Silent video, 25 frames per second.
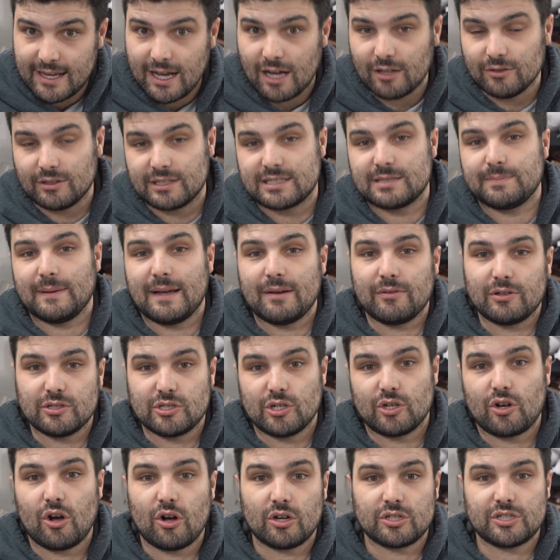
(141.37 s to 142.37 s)
I'll explain what
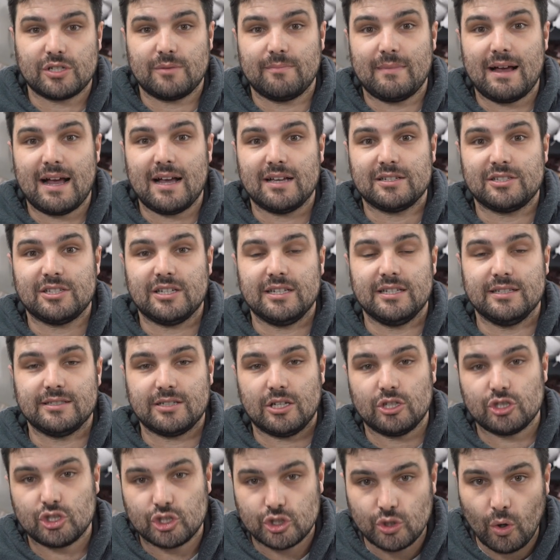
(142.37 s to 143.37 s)
a decoction mash is
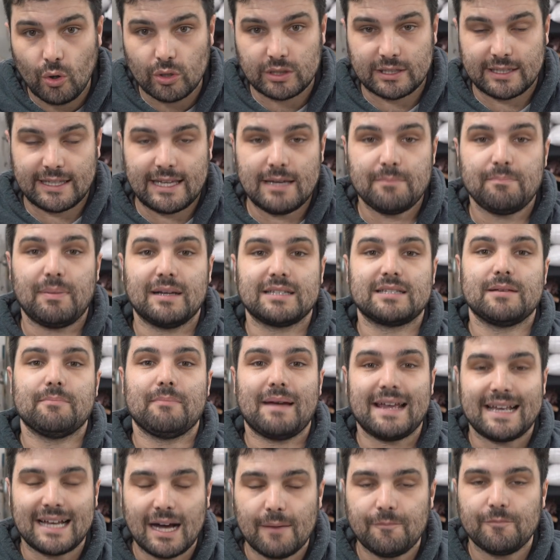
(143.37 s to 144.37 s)
shortly, but to
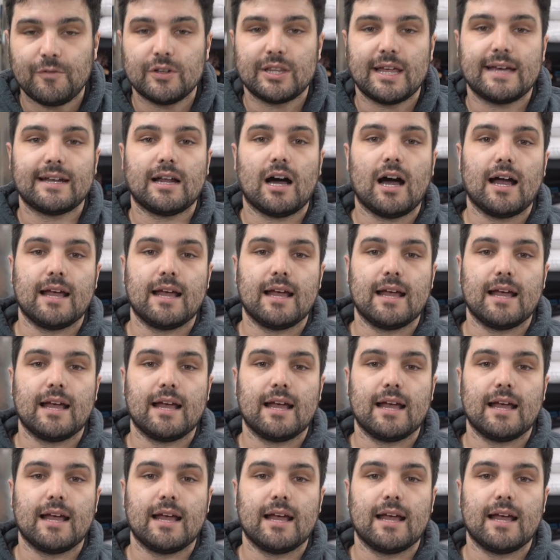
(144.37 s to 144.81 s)
make up for that,